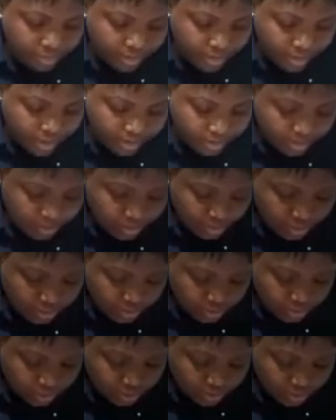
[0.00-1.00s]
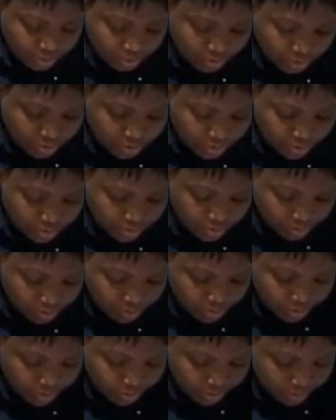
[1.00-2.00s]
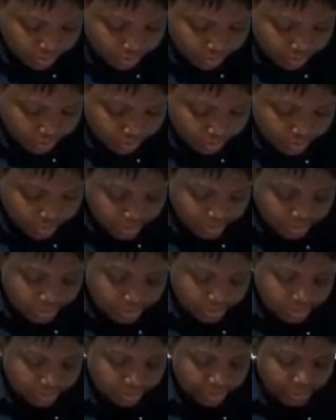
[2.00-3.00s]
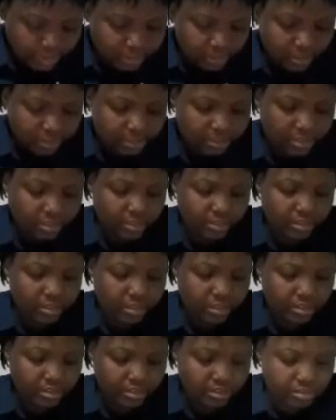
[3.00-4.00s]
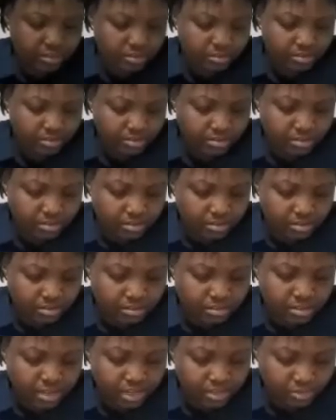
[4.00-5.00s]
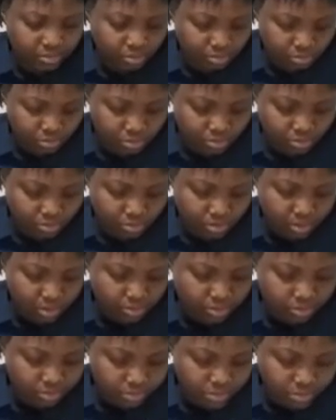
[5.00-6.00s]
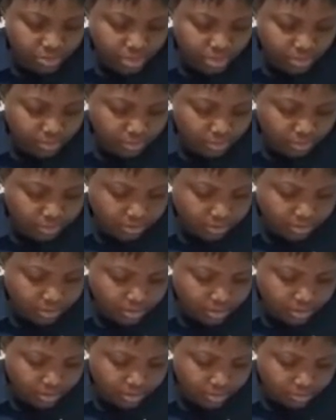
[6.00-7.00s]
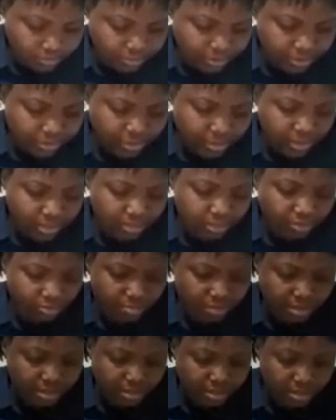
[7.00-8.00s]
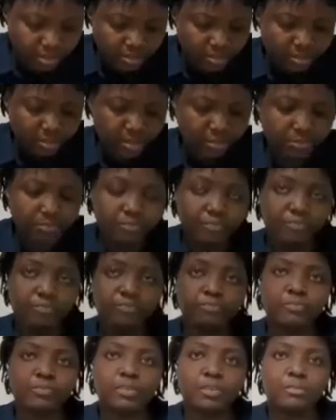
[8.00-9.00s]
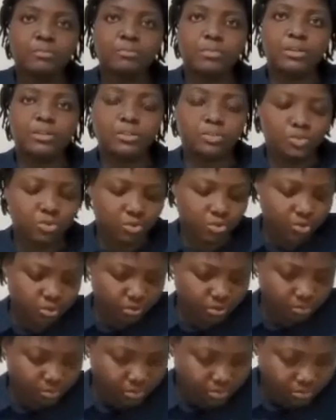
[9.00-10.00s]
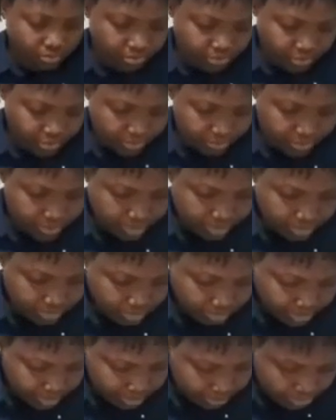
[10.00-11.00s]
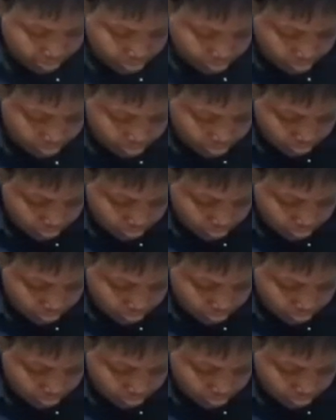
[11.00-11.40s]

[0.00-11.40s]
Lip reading: And then also, we usually give tetanus injection, and that also cannot be done with the first aid. It may need some medical treatment to